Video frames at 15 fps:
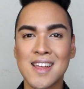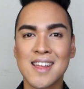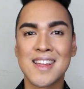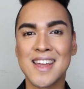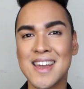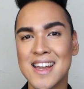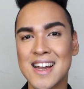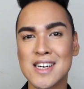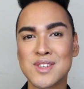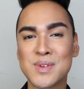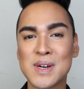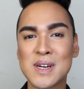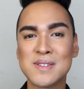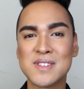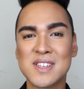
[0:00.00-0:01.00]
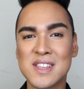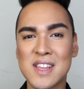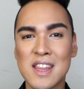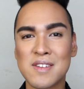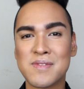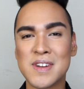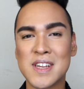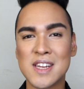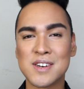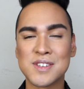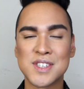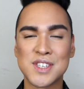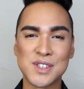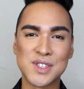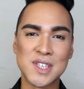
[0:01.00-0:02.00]
Hey guys, welcome to another video.
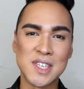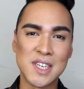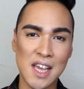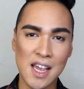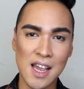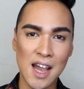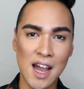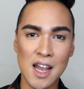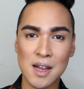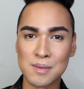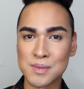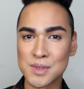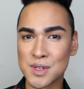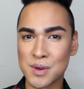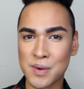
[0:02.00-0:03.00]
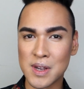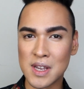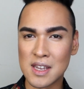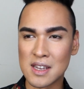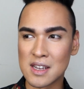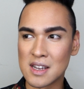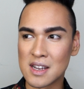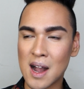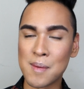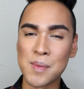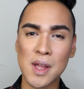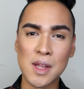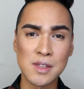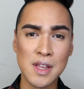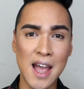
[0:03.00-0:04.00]
So today I'm
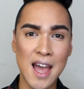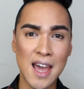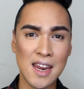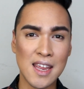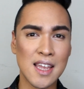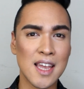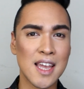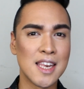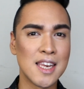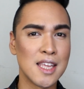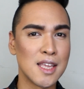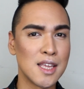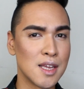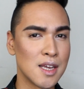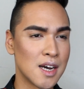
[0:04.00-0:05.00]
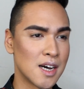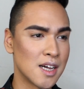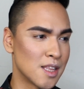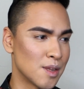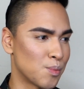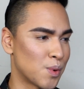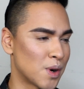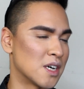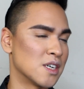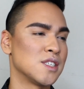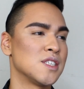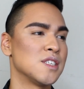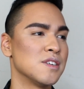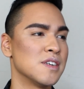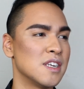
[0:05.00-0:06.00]
not adding any other
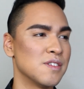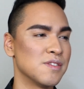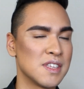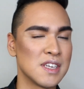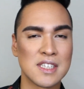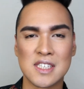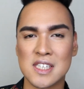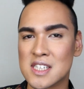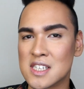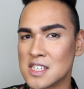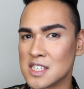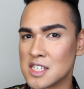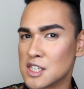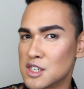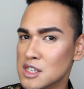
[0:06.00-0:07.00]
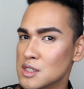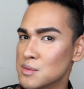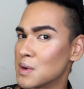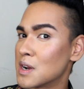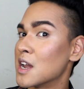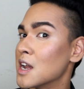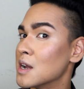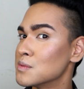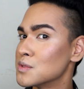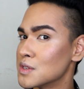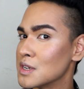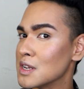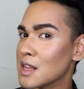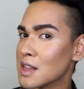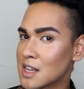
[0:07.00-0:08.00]
parts to any of the existing series, but I am
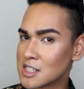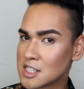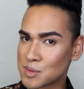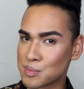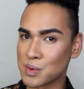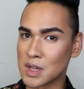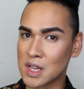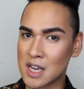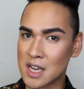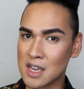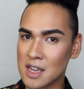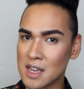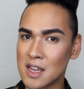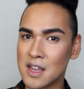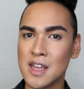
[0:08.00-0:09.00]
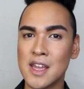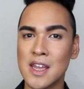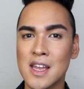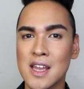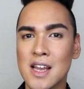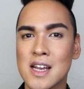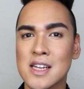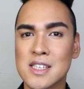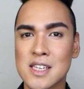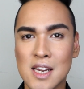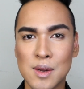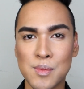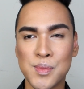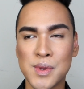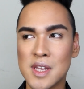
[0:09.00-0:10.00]
doing a Let's Play. It's
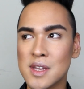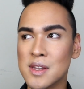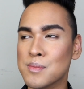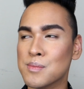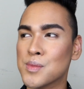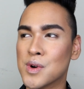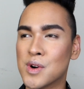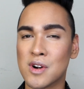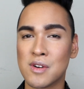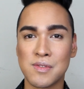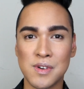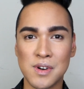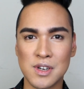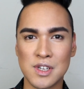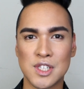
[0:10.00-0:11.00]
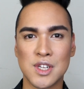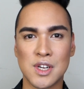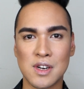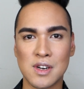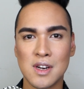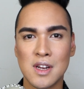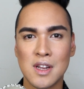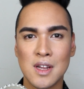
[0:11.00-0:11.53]
gonna be more focused on